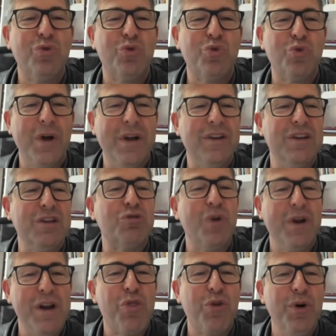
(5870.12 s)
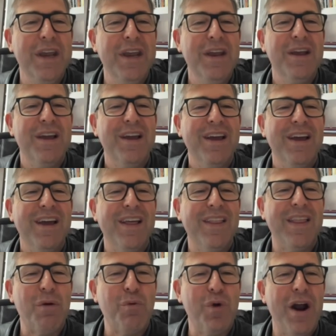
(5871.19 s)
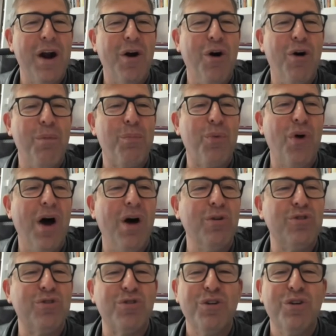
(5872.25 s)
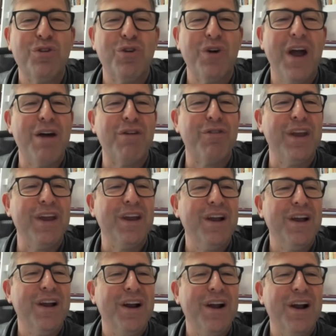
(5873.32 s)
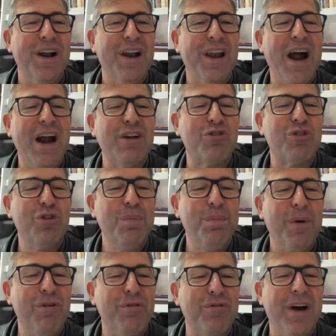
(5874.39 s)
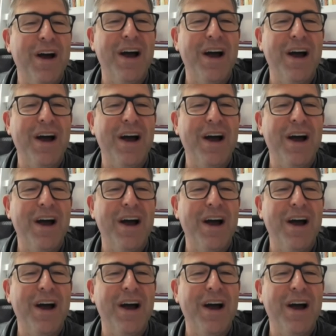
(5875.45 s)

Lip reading: 2023. And that we are all proud to have a large group of